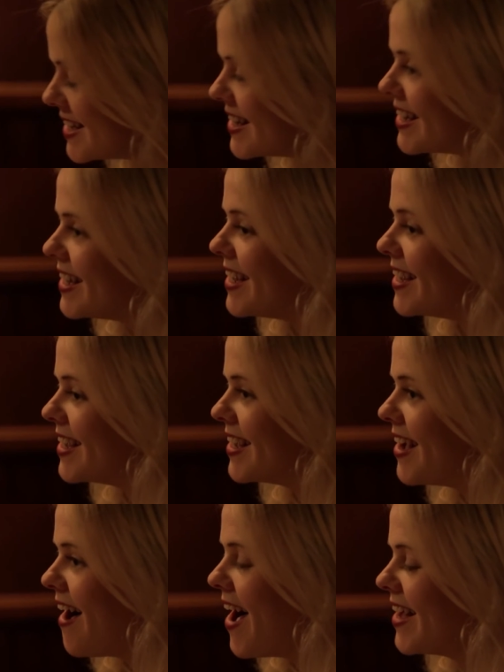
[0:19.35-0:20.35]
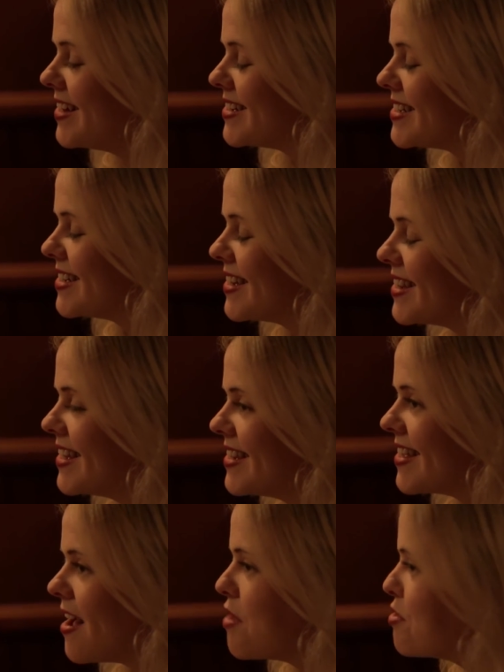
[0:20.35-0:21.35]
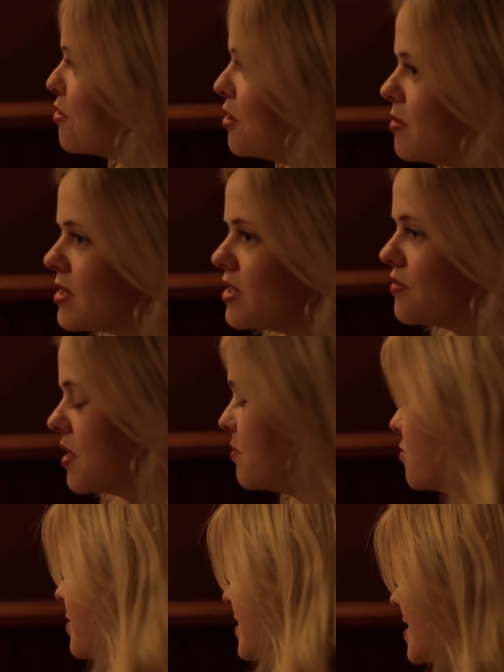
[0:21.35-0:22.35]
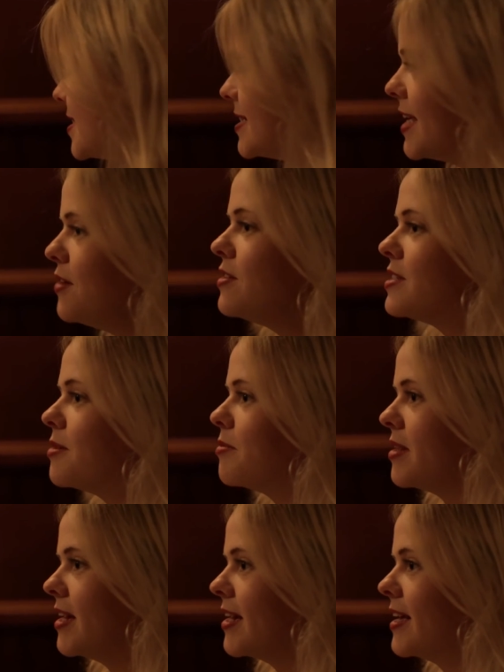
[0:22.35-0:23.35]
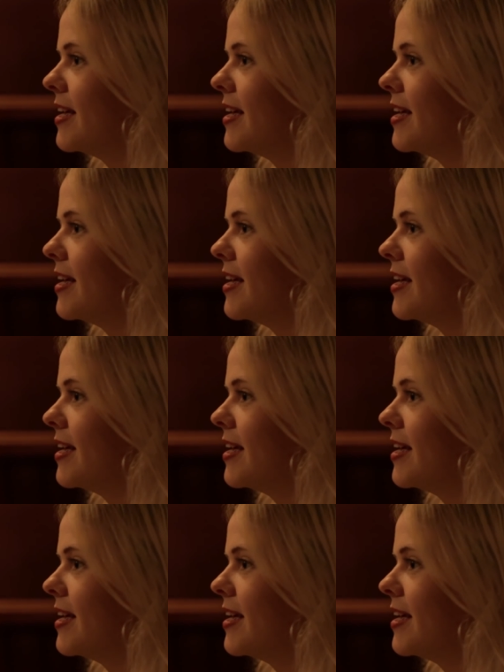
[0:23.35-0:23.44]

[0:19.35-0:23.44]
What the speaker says: Really? I didn't think that. I thought you must have come from interstate or something.